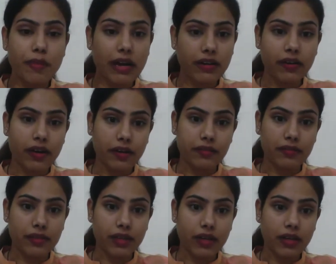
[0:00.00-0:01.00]
paragraph.
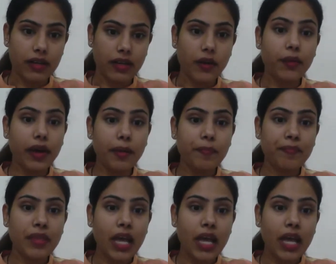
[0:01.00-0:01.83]
Okay,